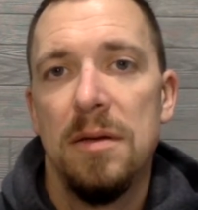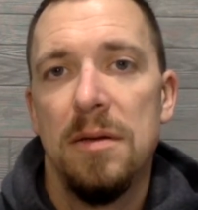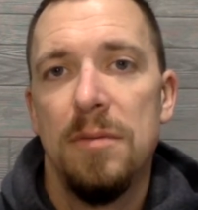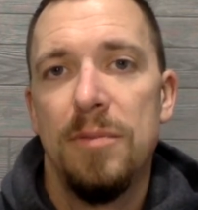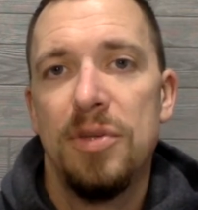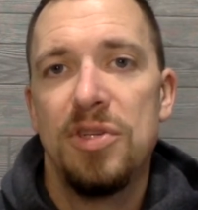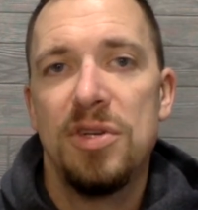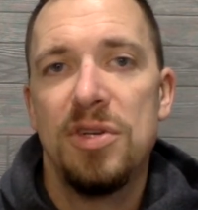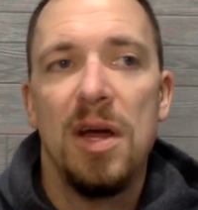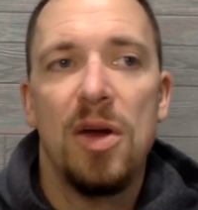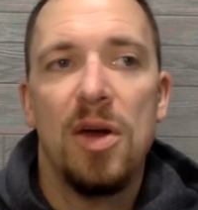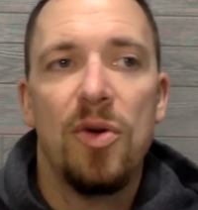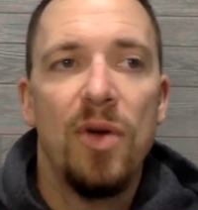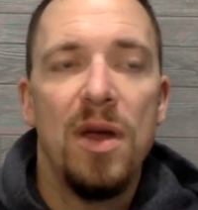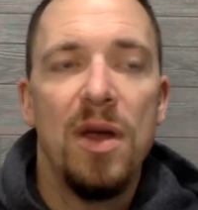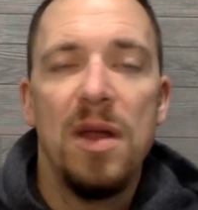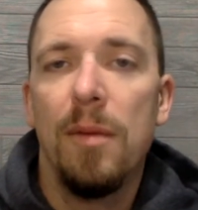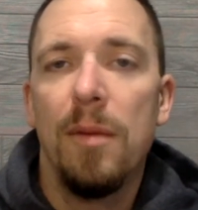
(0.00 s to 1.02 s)
but you're not
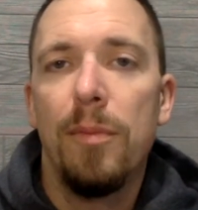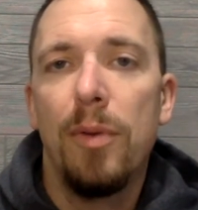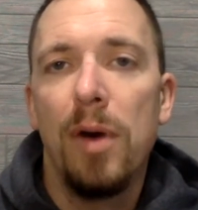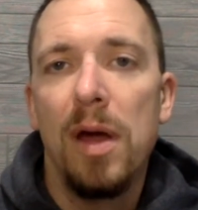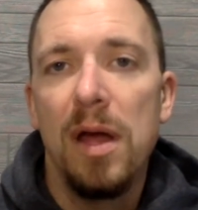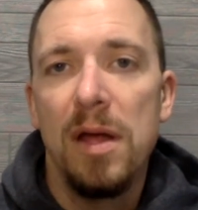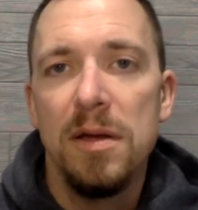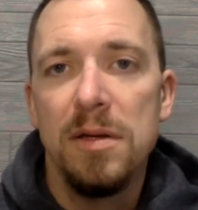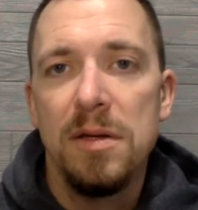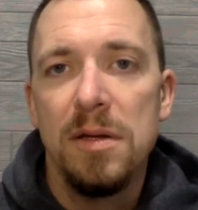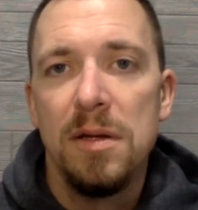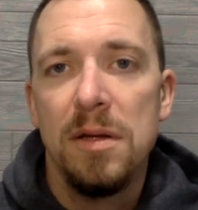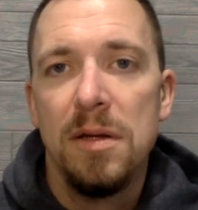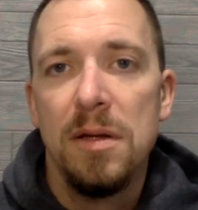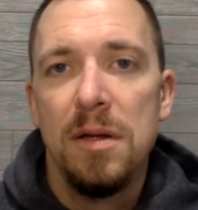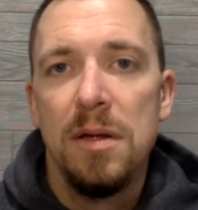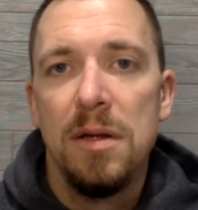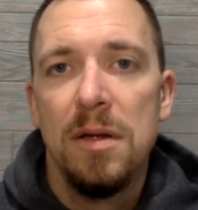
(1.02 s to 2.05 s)
creating a brand.
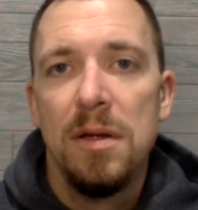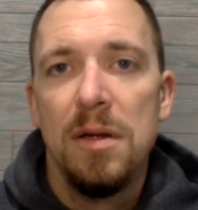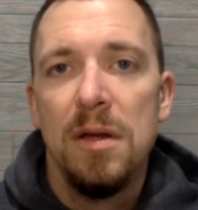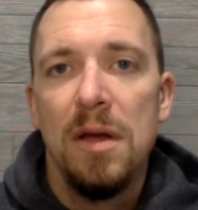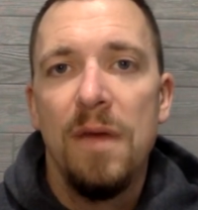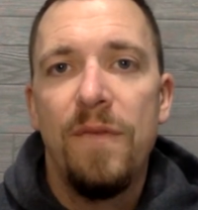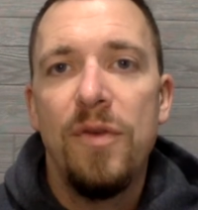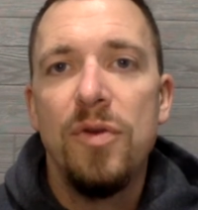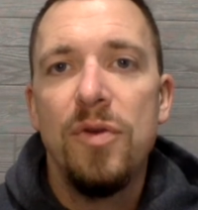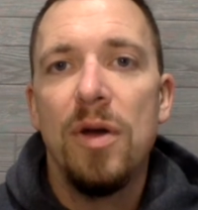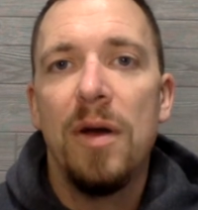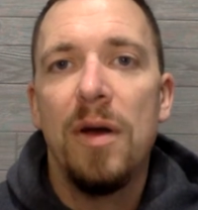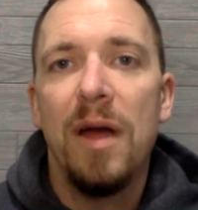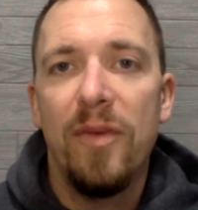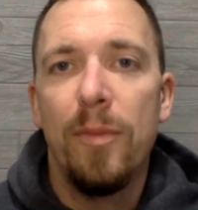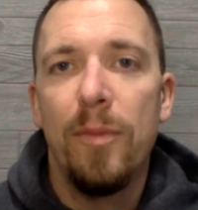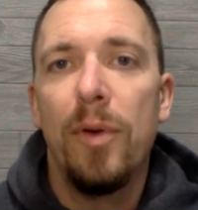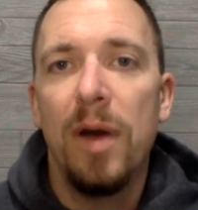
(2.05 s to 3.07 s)
If you don't
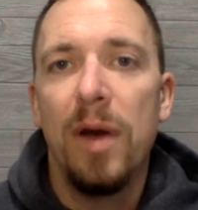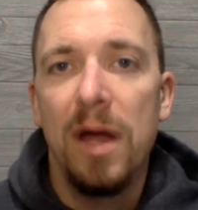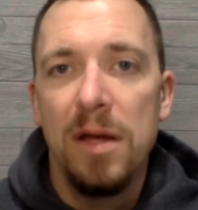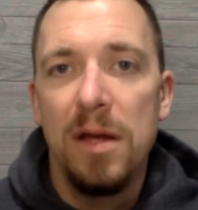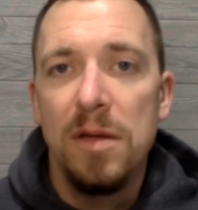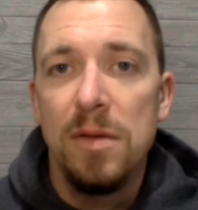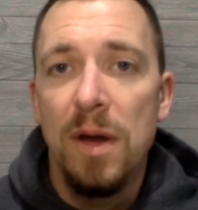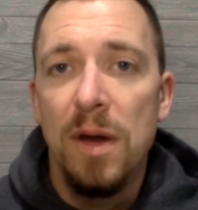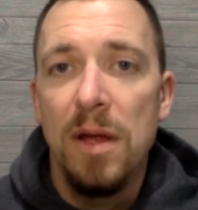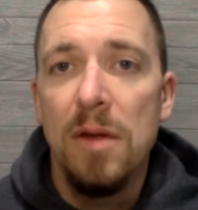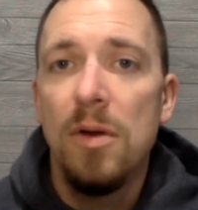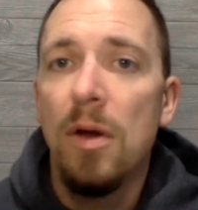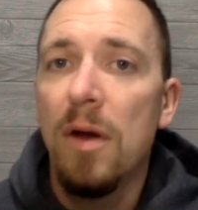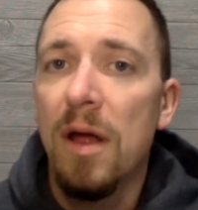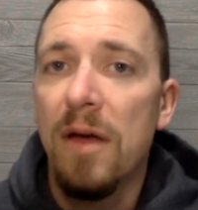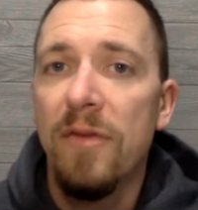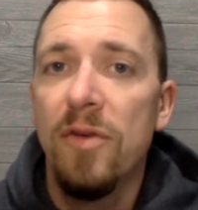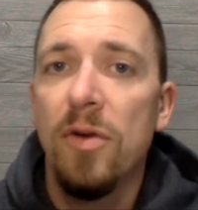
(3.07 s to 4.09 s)
have a brand, right, you
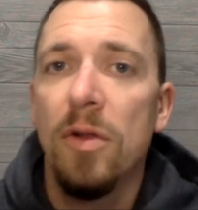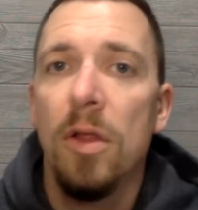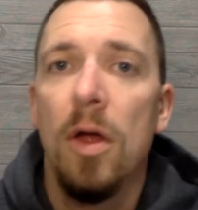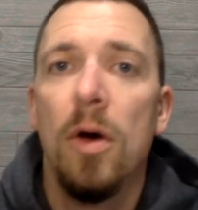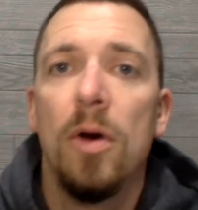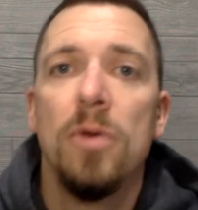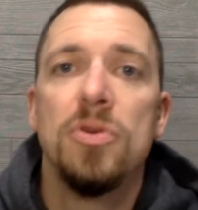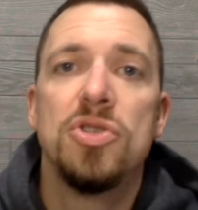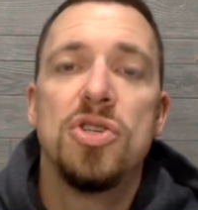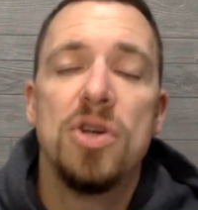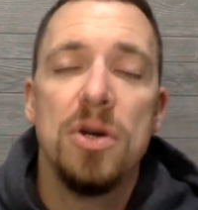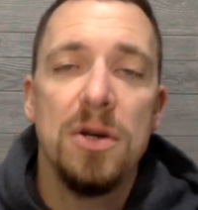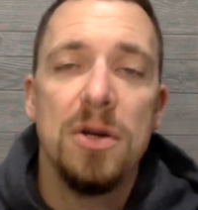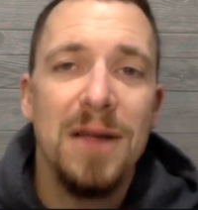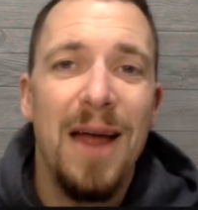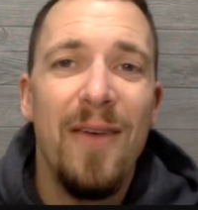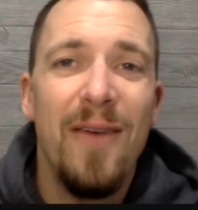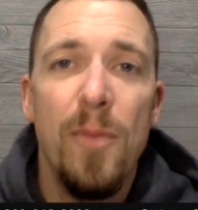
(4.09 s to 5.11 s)
don't have your logoed
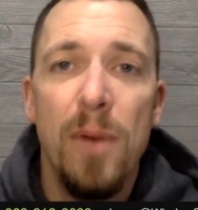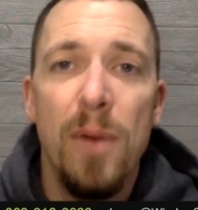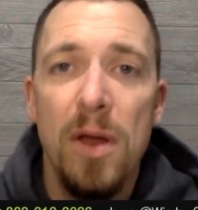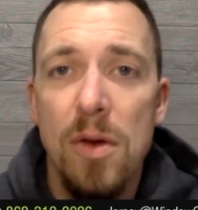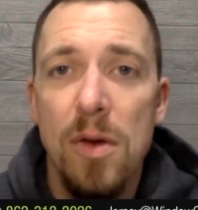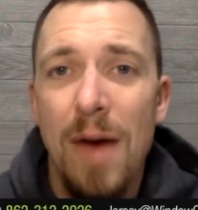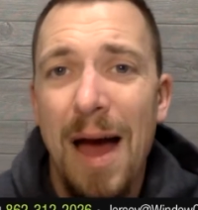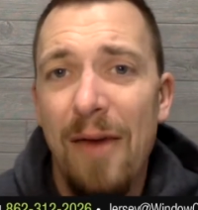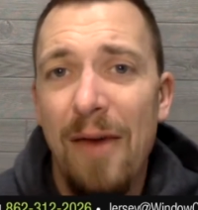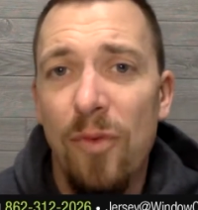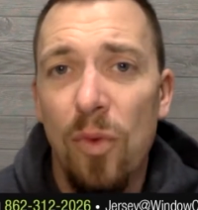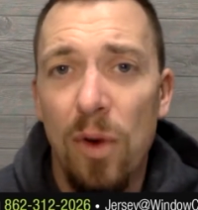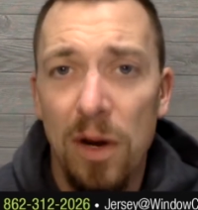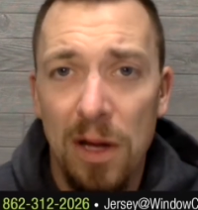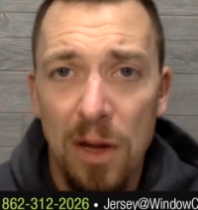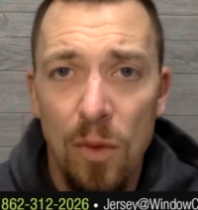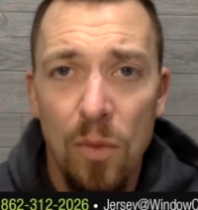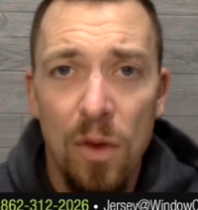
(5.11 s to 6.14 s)
shirt, everybody you have
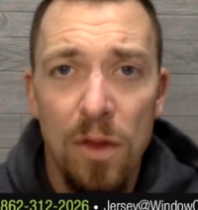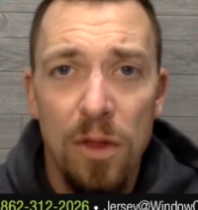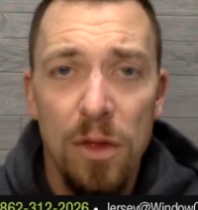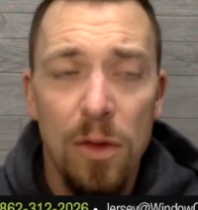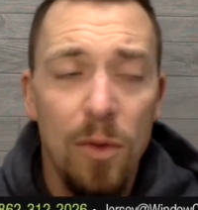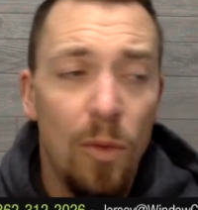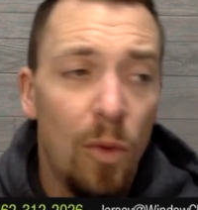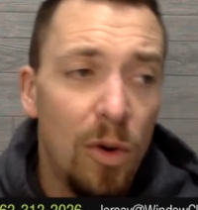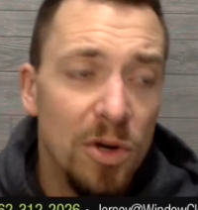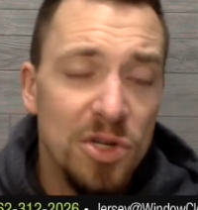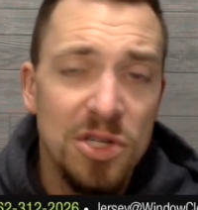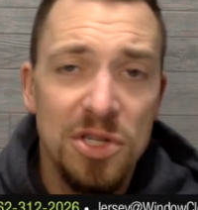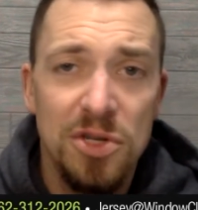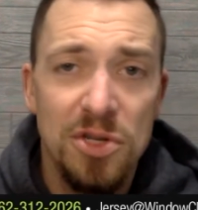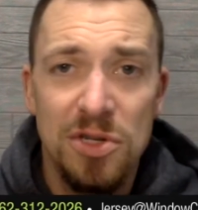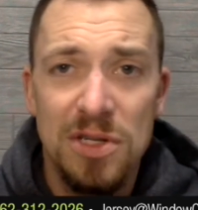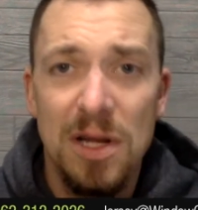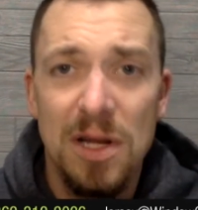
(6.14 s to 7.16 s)
working with you, or just
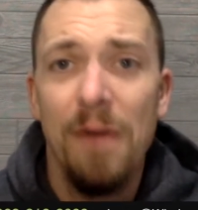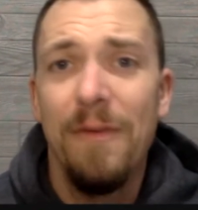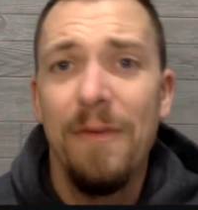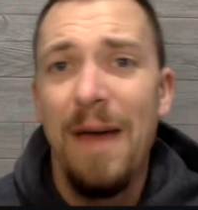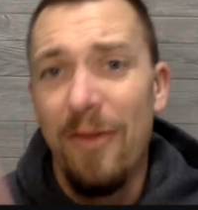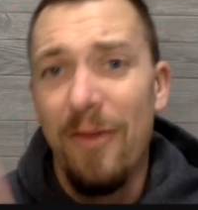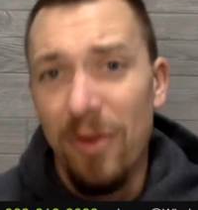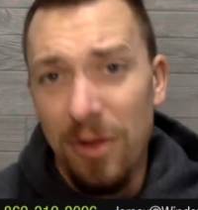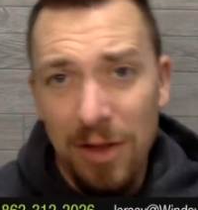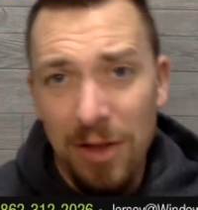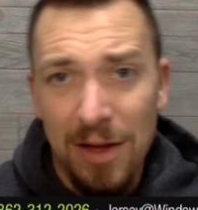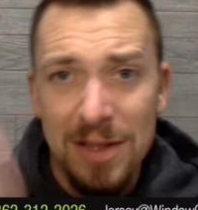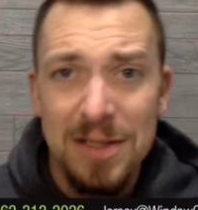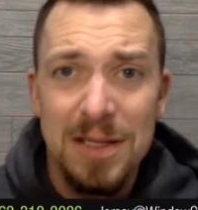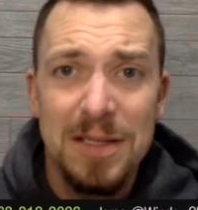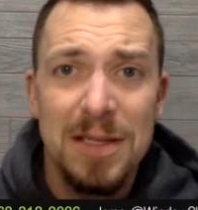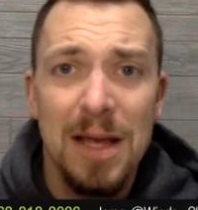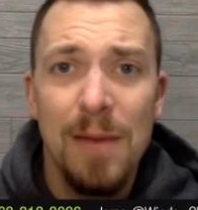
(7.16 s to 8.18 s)
yourself, everything is
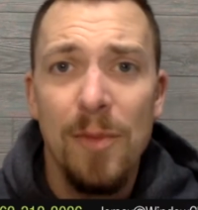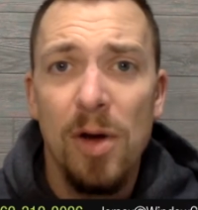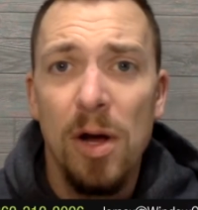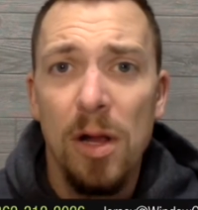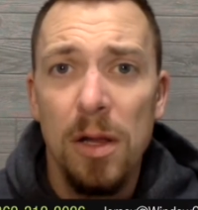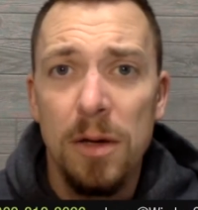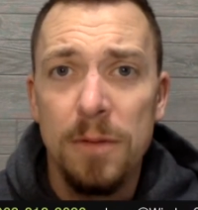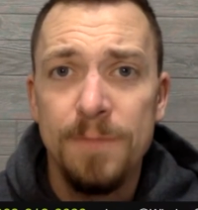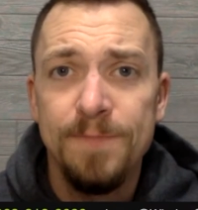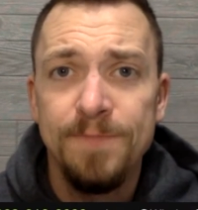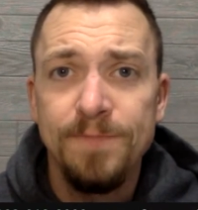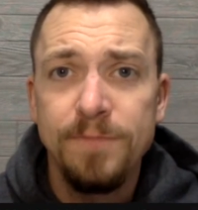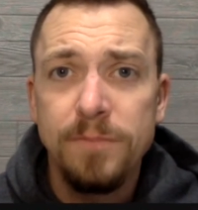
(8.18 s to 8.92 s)
the same color.